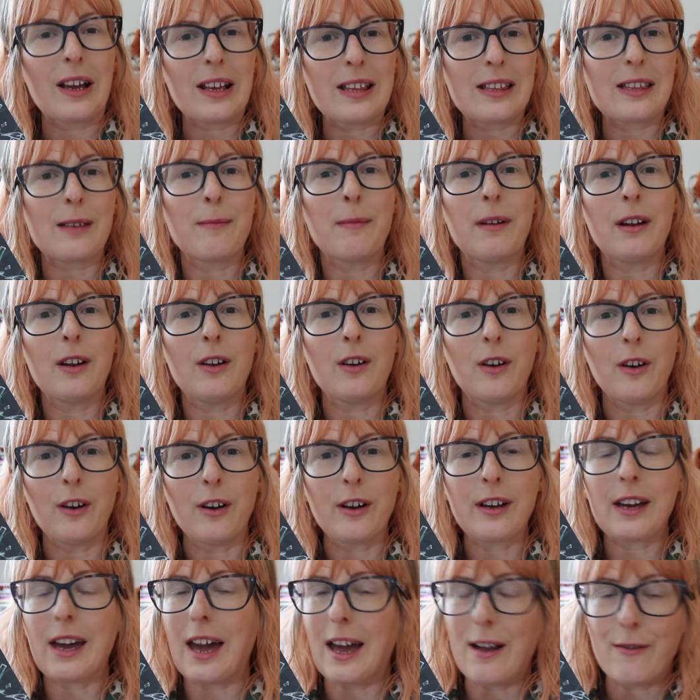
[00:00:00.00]
a similar
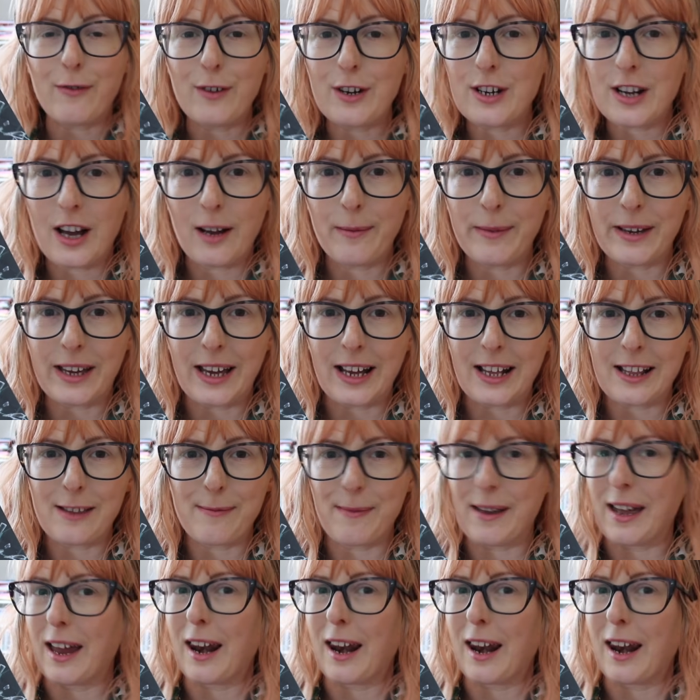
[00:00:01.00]
hook every time it gets me,